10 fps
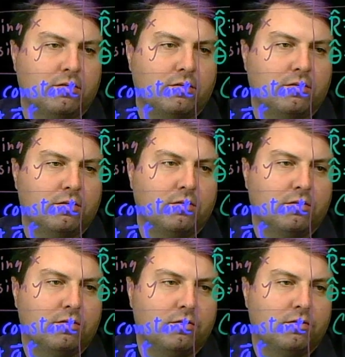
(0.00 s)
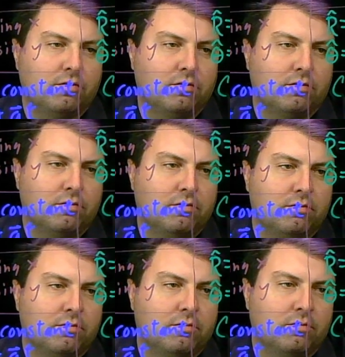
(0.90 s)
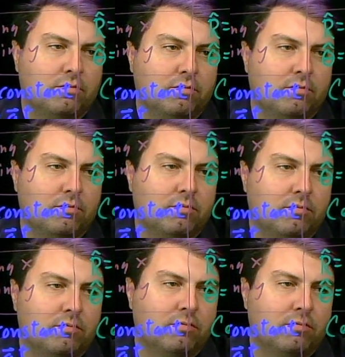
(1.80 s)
No one is speaking in this clip.